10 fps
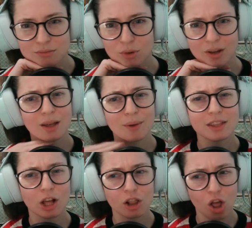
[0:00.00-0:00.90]
Okay, we
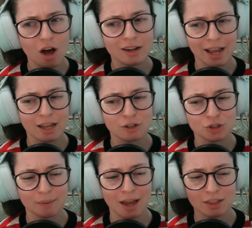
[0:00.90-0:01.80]
have the clawed hand
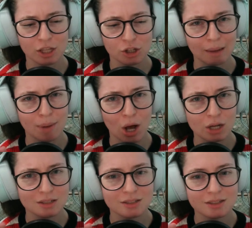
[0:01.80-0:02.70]
too. We have like cute
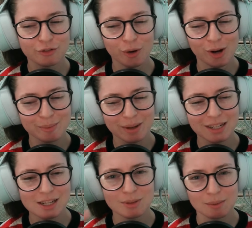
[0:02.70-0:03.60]
paws for
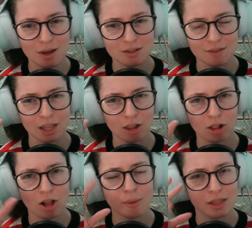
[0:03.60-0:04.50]
bunnies, but then we also have like the
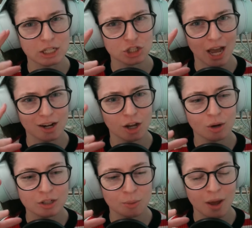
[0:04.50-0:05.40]
claw. We have the
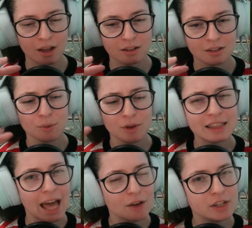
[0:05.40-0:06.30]
shadow as well. We
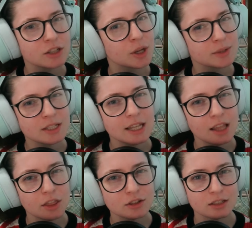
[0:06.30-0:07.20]
have the elven ears. I was gonna say
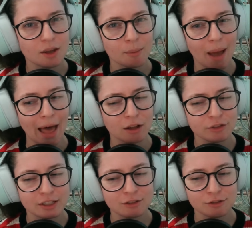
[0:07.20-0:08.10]
that there's some
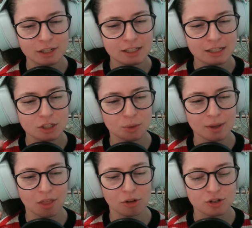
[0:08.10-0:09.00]
elven feeling to the
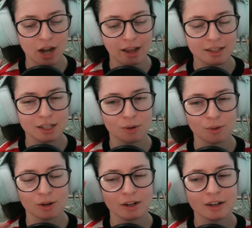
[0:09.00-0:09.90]
way that they're styling
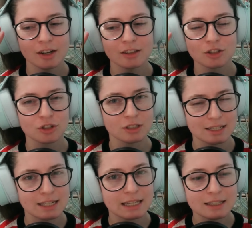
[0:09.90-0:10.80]
or the
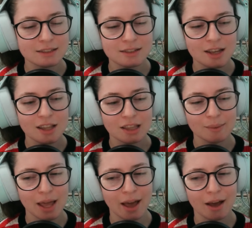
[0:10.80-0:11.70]
certain scenes
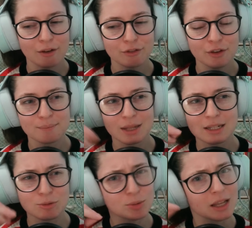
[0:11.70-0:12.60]
that we have, but
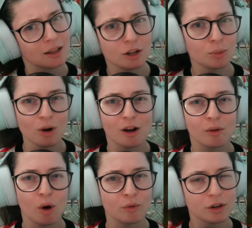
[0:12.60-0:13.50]
it seems to be like a little
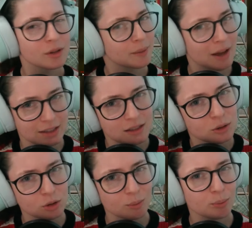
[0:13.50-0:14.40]
more overt that we have the
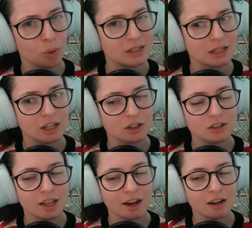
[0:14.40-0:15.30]
little pointed
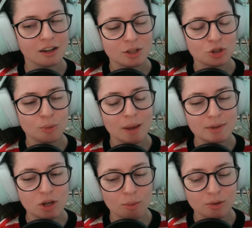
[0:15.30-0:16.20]
ears there. So
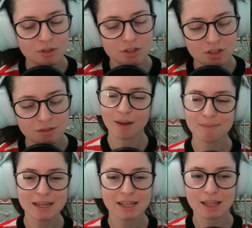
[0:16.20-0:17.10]
maybe almost
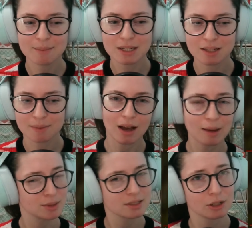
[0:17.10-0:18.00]
making them into something
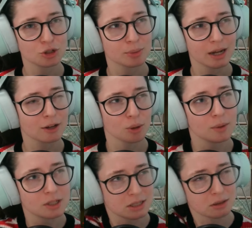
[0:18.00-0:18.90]
because they're supernatural,
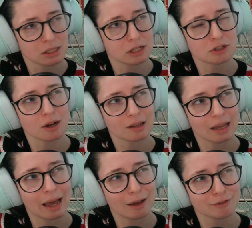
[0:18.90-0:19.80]
which is literally a song that
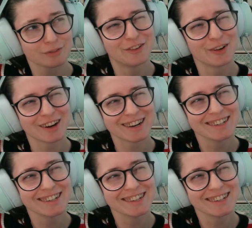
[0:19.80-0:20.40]
they have for